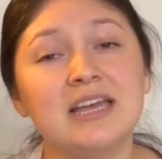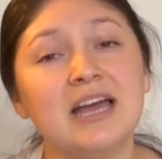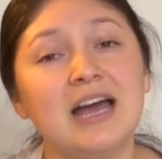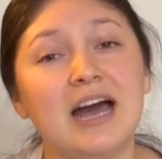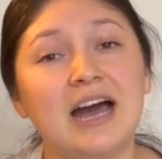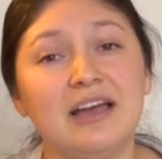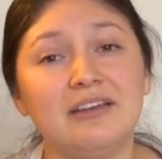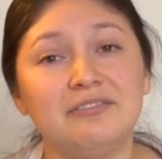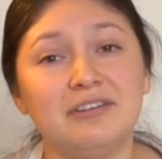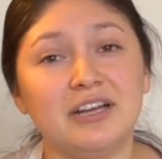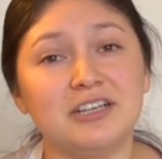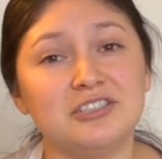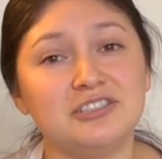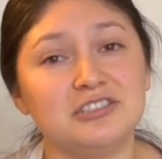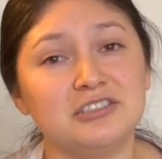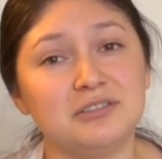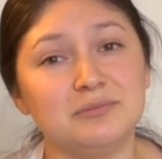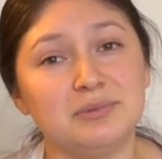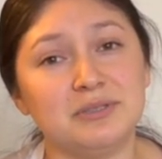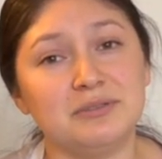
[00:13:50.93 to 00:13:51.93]
I've
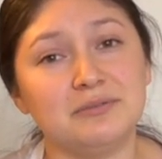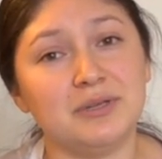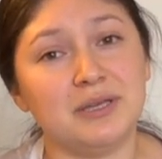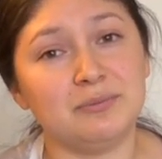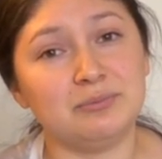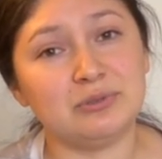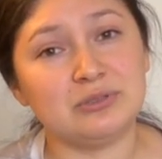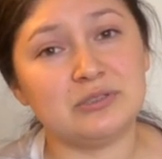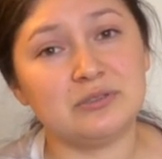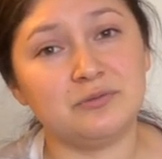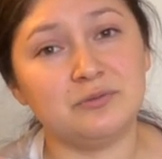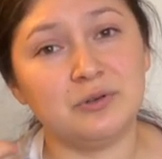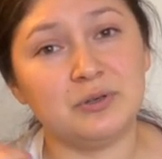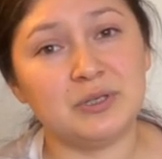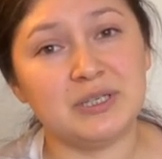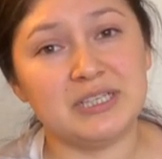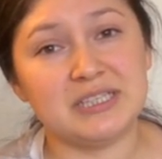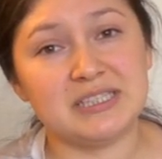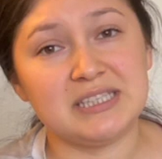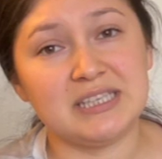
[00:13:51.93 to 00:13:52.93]
actually been able to
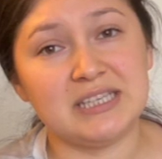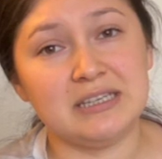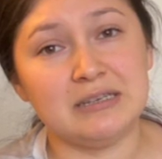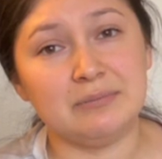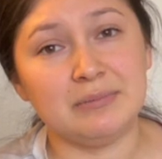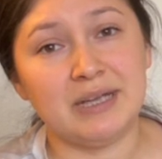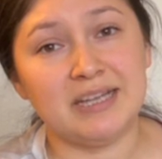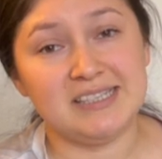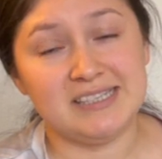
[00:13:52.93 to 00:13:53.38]
focus in my